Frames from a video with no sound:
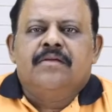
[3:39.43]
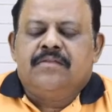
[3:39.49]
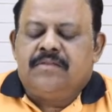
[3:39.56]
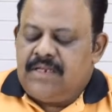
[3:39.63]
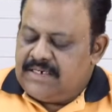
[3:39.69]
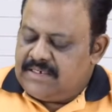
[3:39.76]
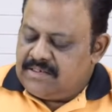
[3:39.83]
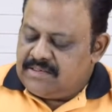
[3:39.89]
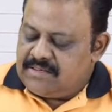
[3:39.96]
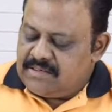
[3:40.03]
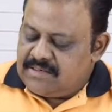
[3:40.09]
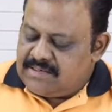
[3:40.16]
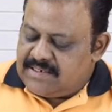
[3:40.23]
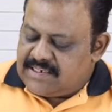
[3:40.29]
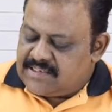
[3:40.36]
That is
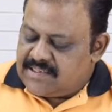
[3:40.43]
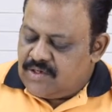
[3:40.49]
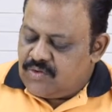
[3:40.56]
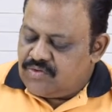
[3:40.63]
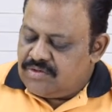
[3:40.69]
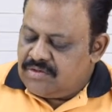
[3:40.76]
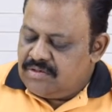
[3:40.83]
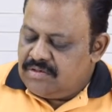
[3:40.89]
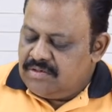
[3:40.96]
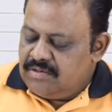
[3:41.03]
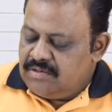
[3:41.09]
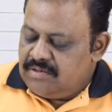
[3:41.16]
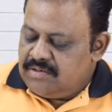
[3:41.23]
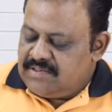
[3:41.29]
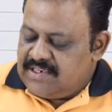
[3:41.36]
6,000,
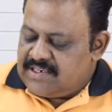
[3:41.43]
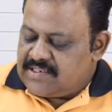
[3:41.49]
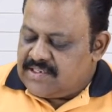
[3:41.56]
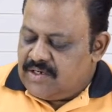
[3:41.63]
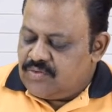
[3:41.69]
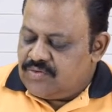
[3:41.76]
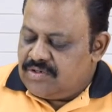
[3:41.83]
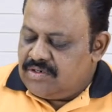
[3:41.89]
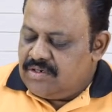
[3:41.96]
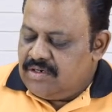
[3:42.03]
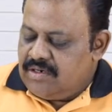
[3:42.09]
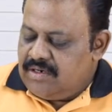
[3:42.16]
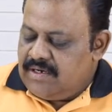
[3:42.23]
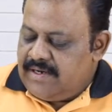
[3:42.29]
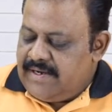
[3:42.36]
6,000,
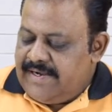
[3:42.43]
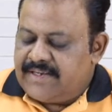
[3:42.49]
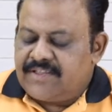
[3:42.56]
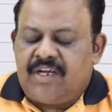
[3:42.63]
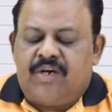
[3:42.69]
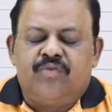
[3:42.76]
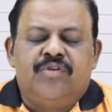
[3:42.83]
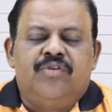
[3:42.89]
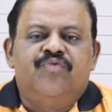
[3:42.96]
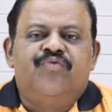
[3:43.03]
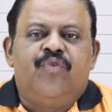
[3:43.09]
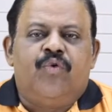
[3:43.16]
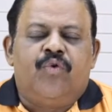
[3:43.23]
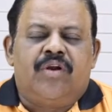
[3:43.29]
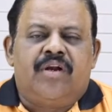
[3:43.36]

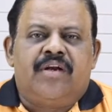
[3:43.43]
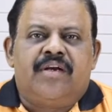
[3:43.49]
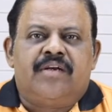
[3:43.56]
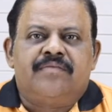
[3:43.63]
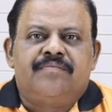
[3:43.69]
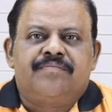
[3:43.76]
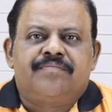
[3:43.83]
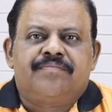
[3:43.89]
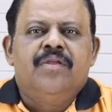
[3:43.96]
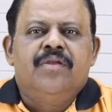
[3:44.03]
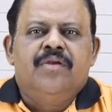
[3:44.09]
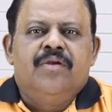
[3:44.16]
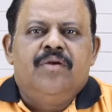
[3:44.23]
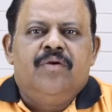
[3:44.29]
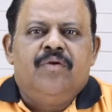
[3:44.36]
8,400.
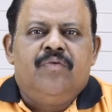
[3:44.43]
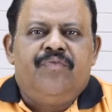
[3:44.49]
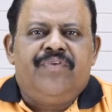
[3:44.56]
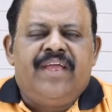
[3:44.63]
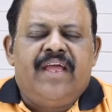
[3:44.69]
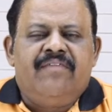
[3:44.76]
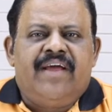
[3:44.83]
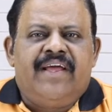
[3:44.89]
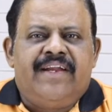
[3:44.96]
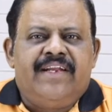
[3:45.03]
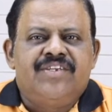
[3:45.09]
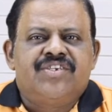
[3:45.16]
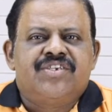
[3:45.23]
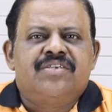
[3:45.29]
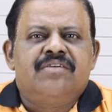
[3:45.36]
We have
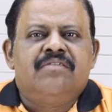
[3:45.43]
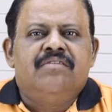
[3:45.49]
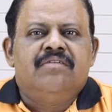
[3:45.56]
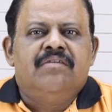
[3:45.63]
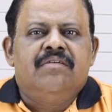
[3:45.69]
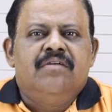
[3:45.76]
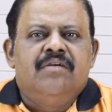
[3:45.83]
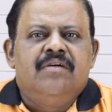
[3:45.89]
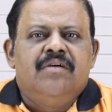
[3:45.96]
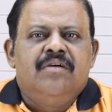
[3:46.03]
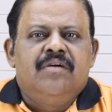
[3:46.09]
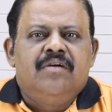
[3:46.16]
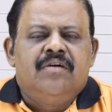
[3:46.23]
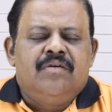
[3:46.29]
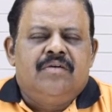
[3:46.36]
arranged
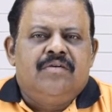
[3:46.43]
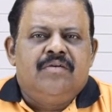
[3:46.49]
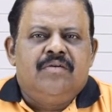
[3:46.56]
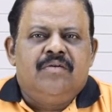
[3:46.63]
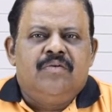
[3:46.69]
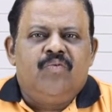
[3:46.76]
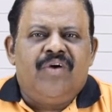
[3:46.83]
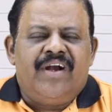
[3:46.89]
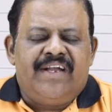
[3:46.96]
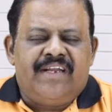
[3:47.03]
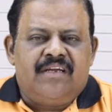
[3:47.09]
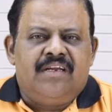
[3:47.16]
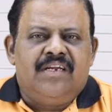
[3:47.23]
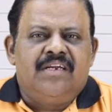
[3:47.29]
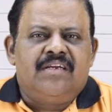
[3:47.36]

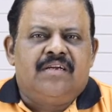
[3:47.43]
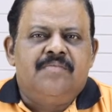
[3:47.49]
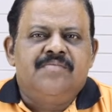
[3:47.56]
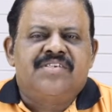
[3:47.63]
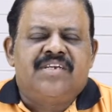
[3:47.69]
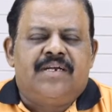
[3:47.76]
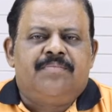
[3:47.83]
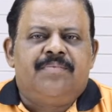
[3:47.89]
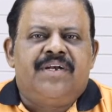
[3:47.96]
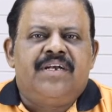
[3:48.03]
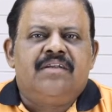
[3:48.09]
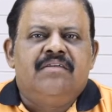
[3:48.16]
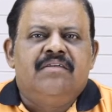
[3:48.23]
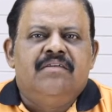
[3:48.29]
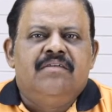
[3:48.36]
vertical income
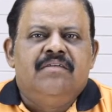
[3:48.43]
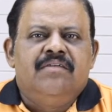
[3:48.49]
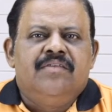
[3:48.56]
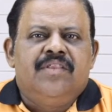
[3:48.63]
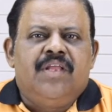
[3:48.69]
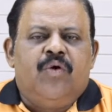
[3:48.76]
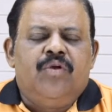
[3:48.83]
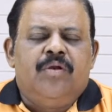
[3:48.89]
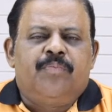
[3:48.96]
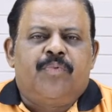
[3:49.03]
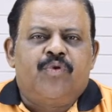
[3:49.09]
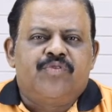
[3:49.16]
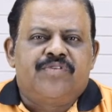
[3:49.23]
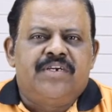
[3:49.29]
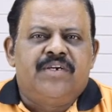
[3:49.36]
statement. Now we'll
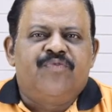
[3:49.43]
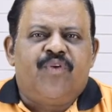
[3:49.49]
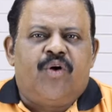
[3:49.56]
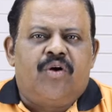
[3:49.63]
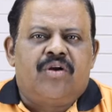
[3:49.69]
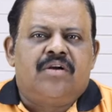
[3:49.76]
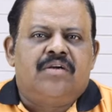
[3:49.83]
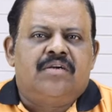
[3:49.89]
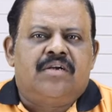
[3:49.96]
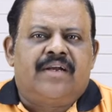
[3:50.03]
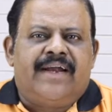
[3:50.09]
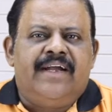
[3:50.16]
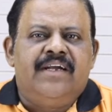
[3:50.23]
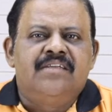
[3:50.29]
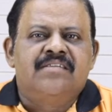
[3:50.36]
proceed for
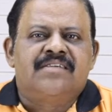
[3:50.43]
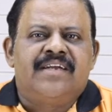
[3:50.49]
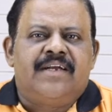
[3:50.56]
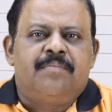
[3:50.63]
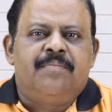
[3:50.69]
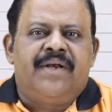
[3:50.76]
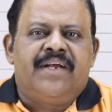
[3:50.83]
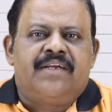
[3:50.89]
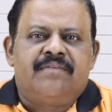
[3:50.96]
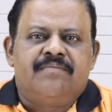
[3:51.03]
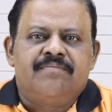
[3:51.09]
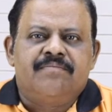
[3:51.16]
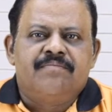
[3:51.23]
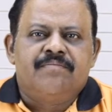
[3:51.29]
trend statement.